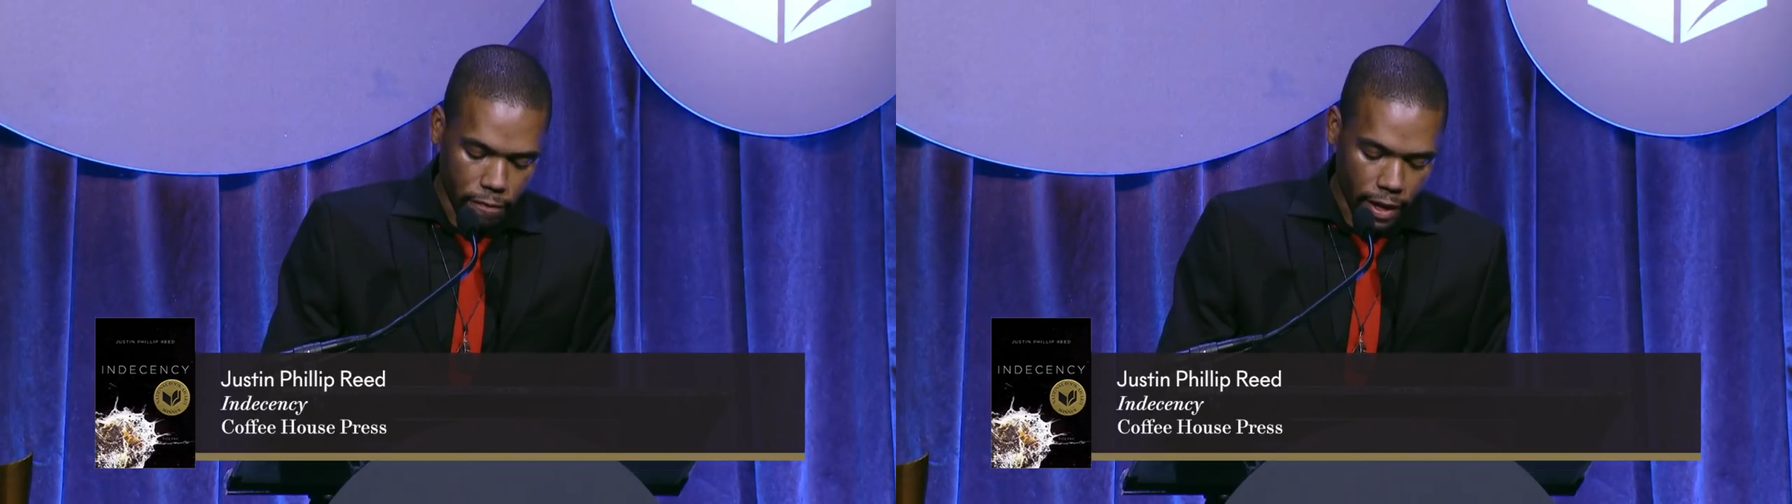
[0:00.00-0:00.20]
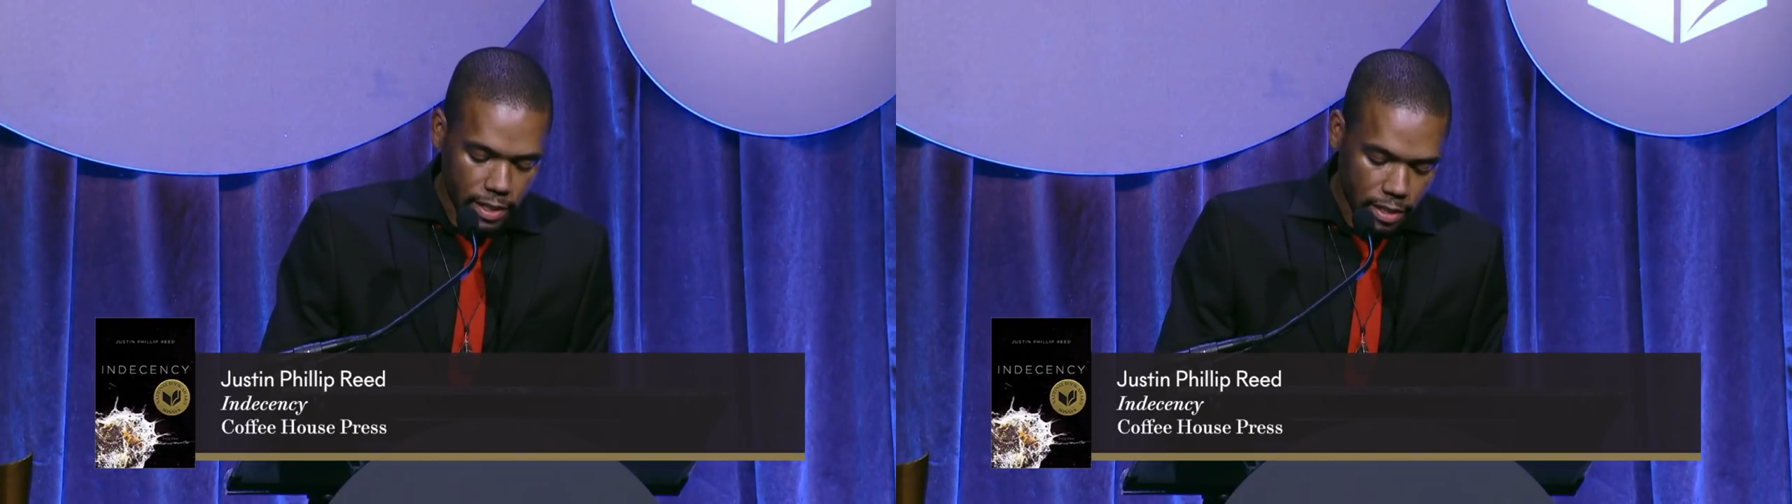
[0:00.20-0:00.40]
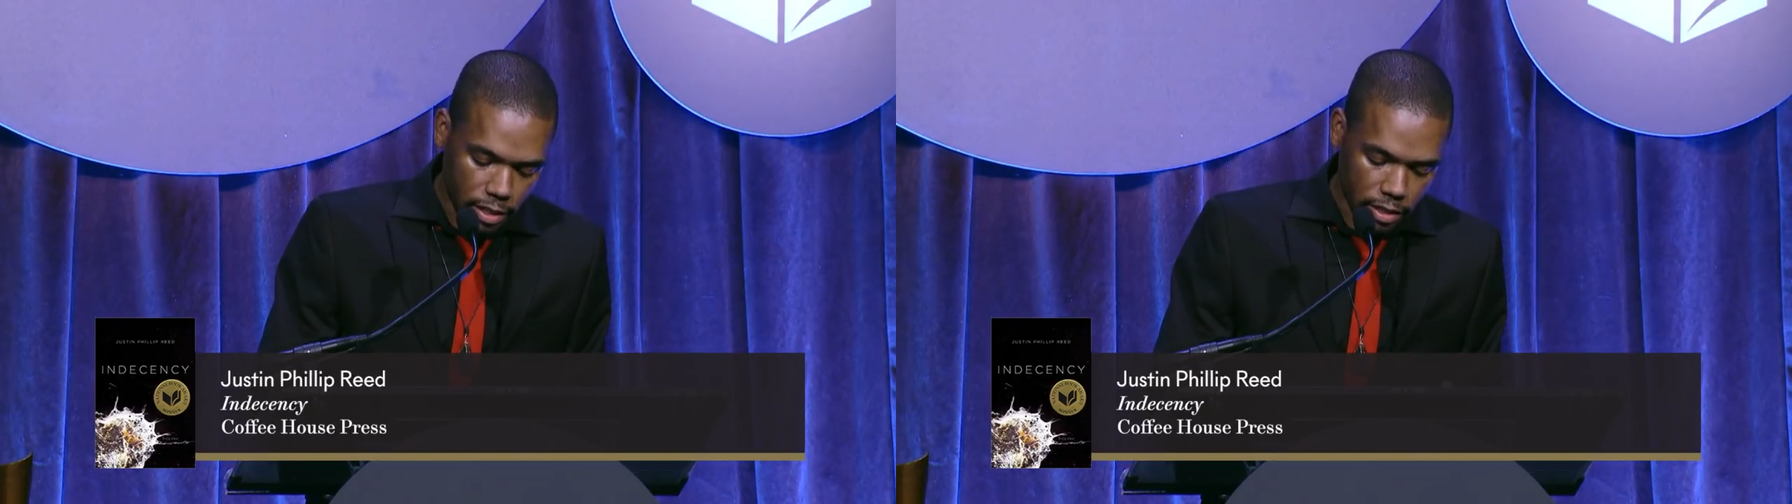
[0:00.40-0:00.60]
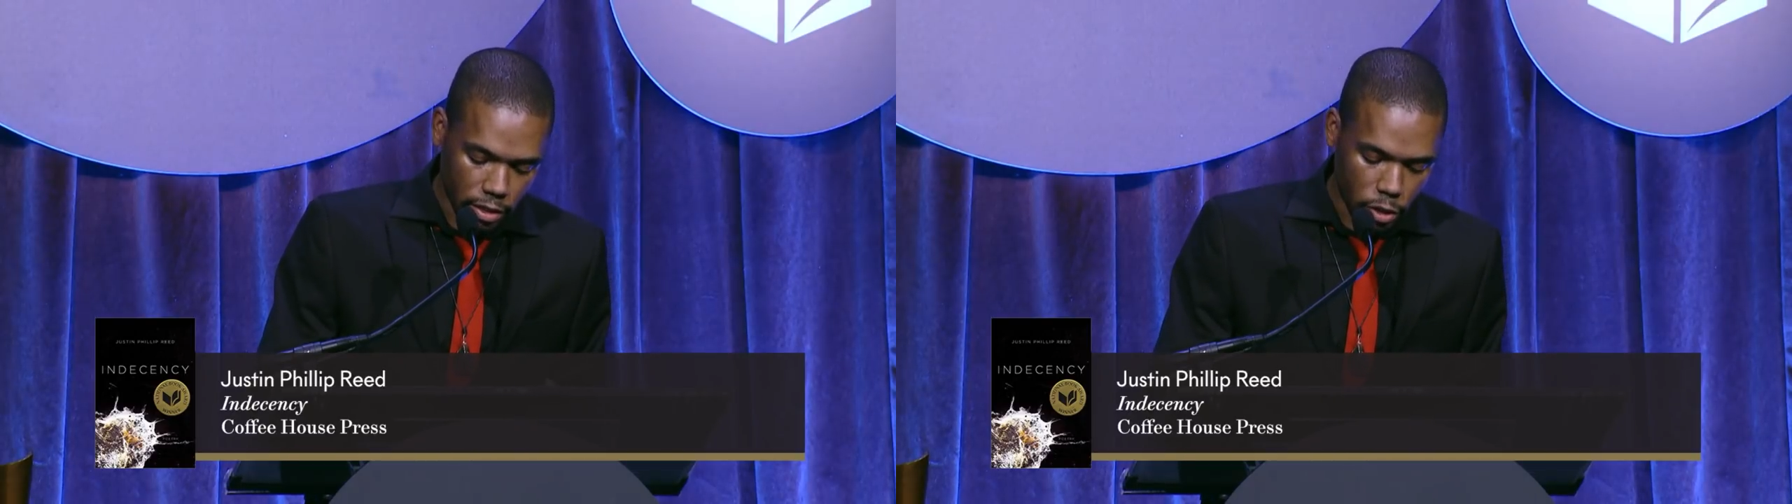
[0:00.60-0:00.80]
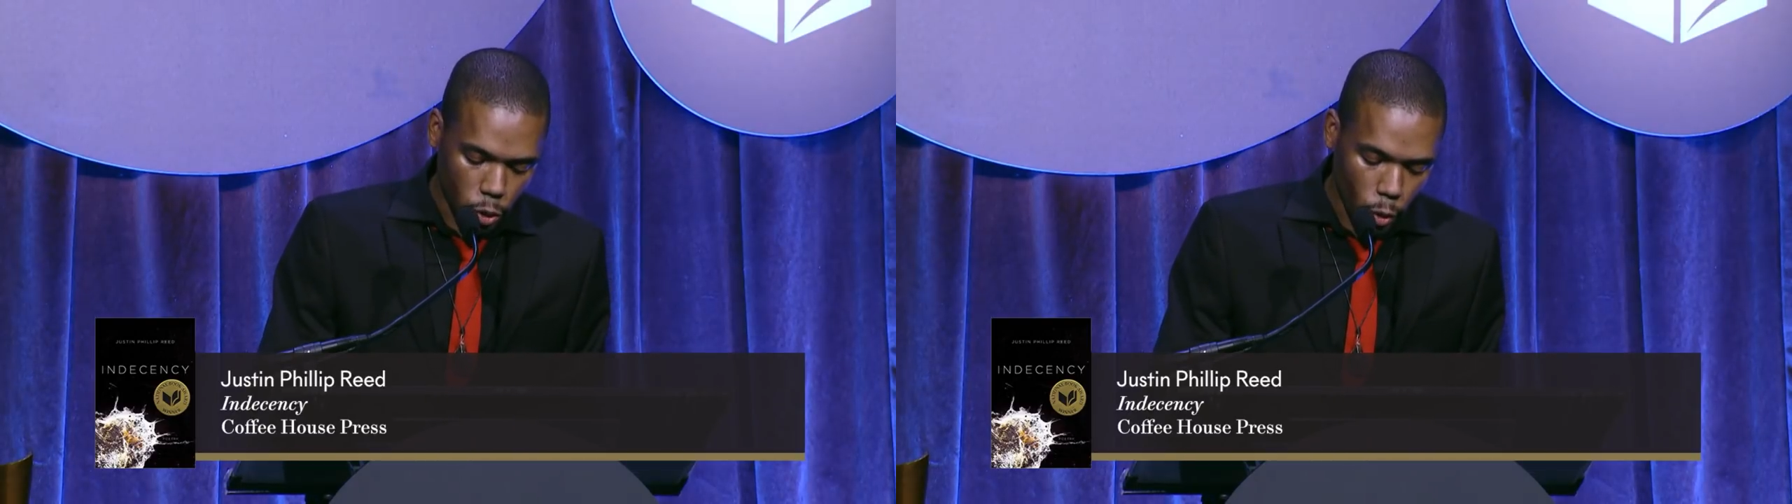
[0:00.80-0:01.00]

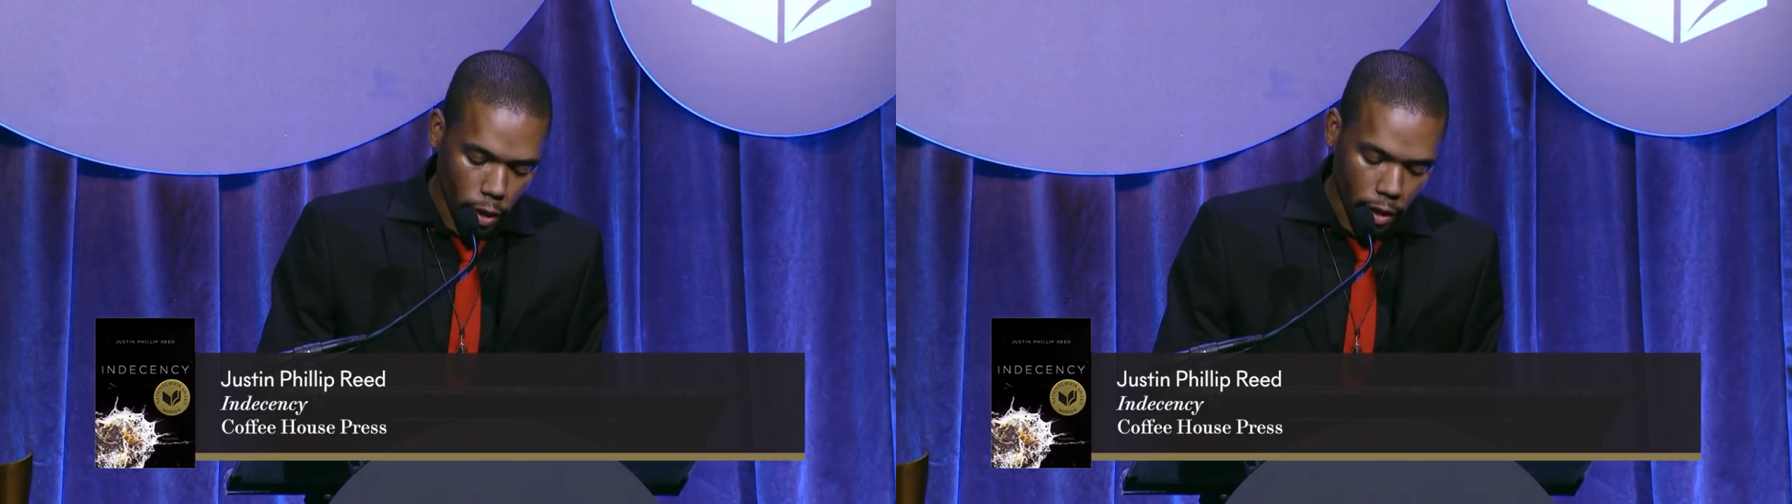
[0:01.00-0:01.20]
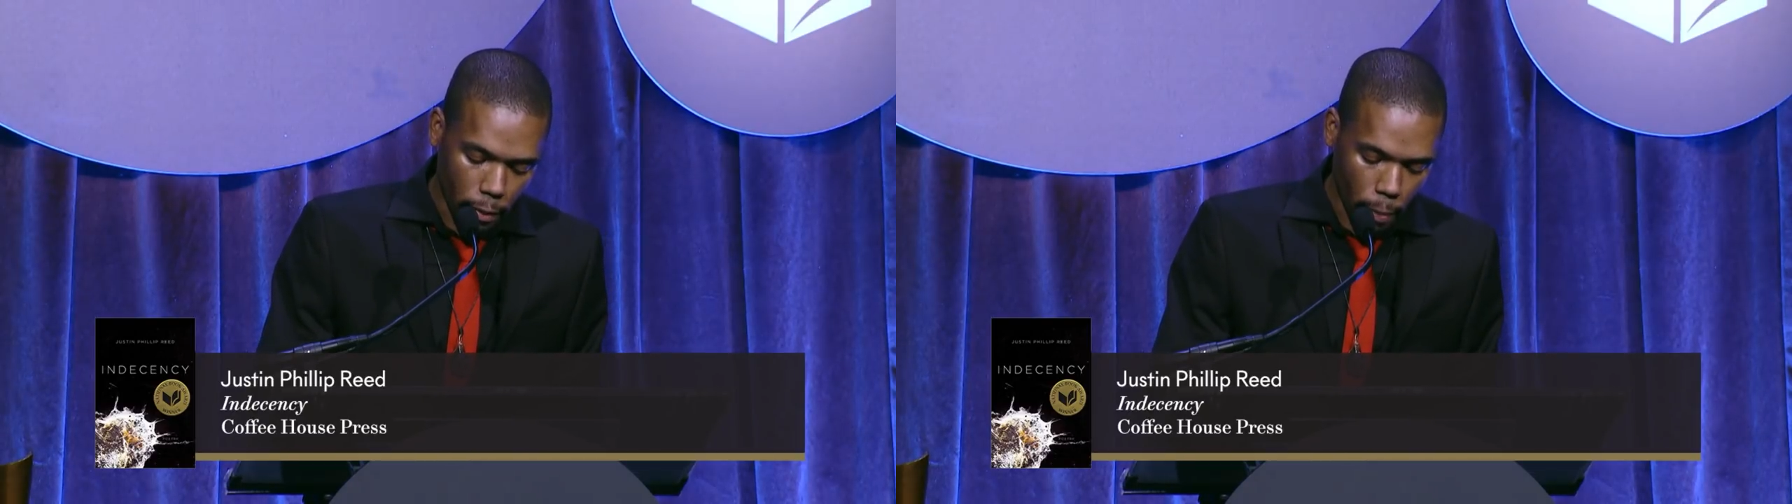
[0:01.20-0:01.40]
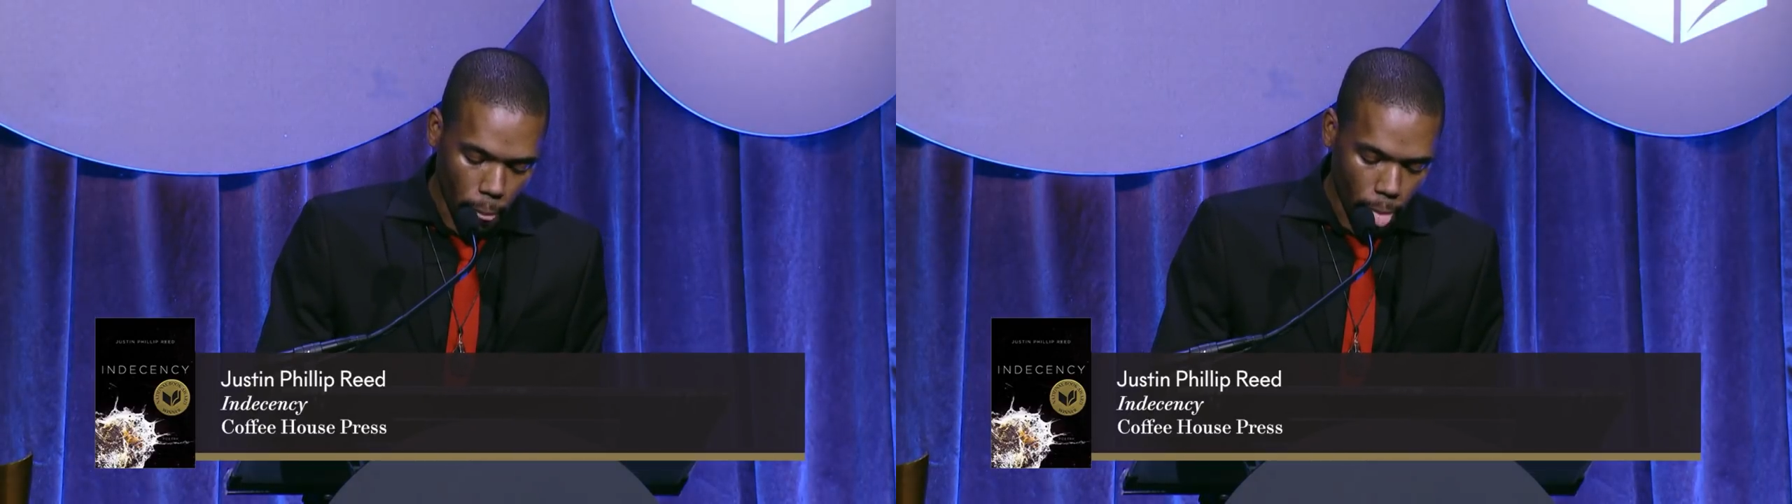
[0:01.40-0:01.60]
vexedness and joy.